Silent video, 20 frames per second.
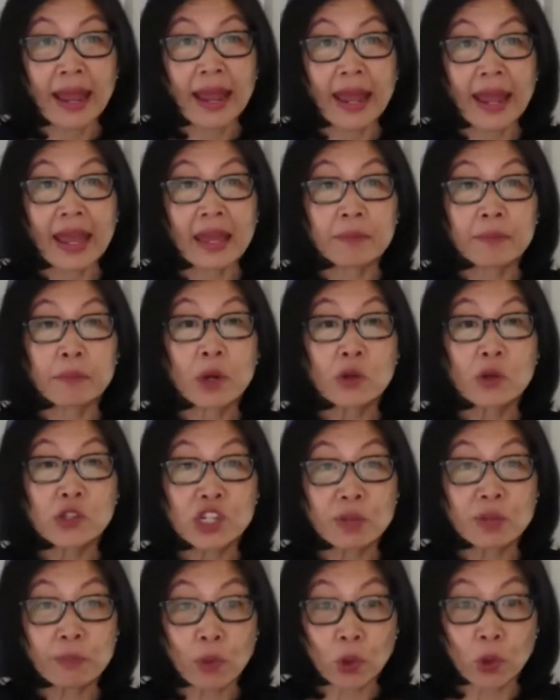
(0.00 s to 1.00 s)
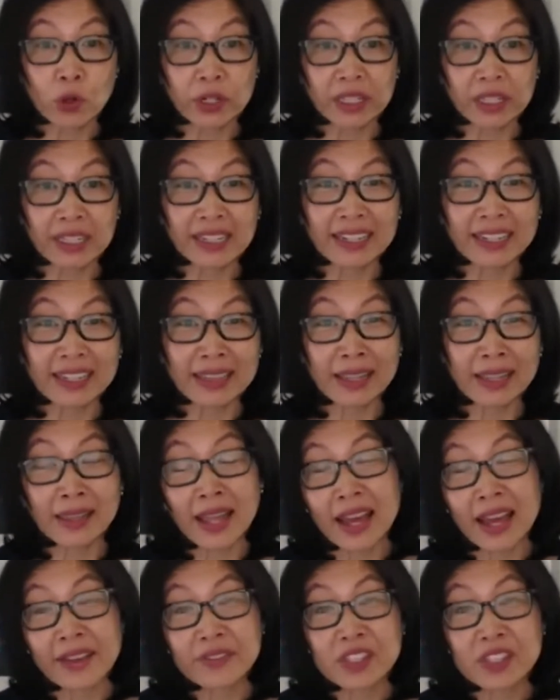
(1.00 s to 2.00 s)
And most importantly, the
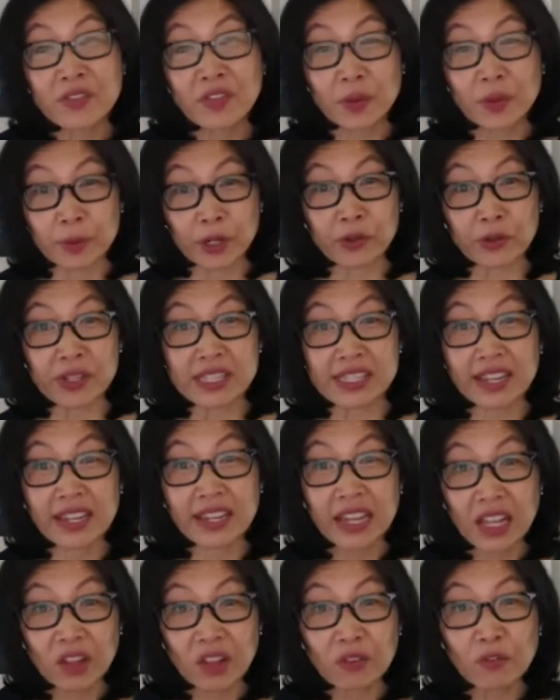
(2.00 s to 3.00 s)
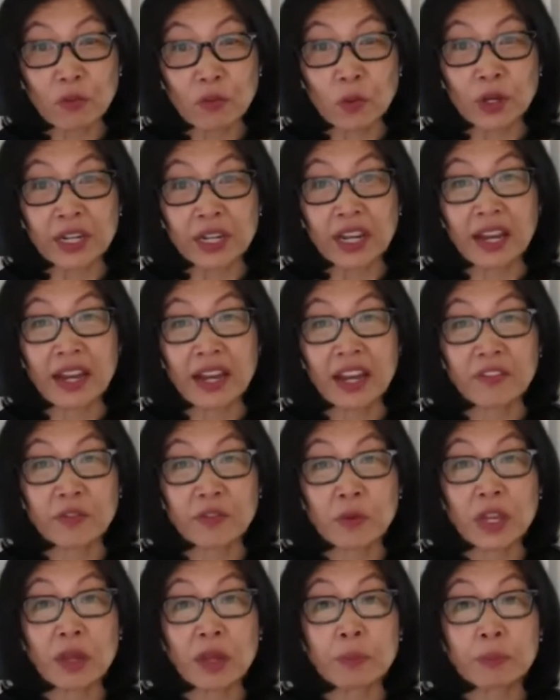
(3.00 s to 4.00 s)
lives of immigrants in California have
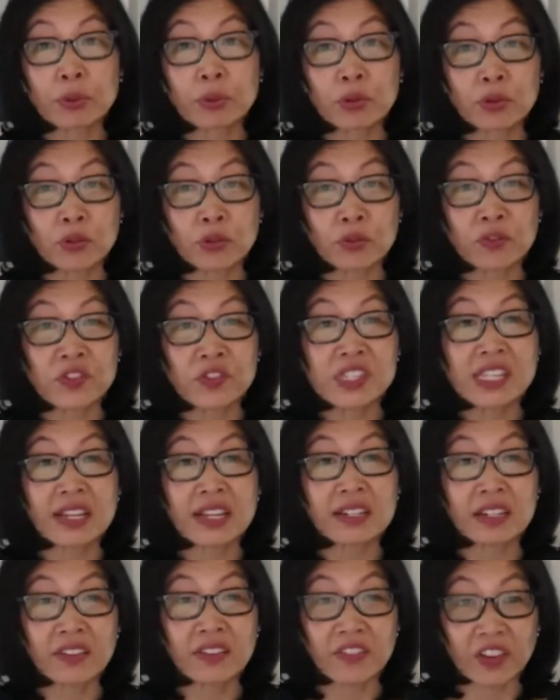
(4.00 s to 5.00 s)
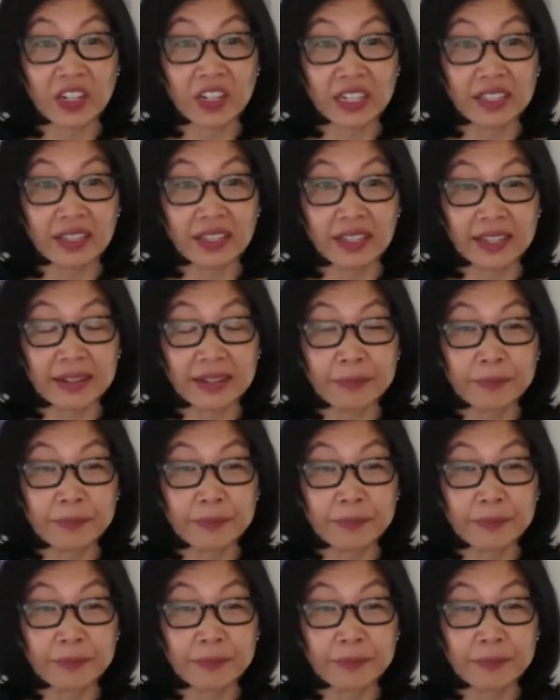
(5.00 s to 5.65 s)
improved significantly.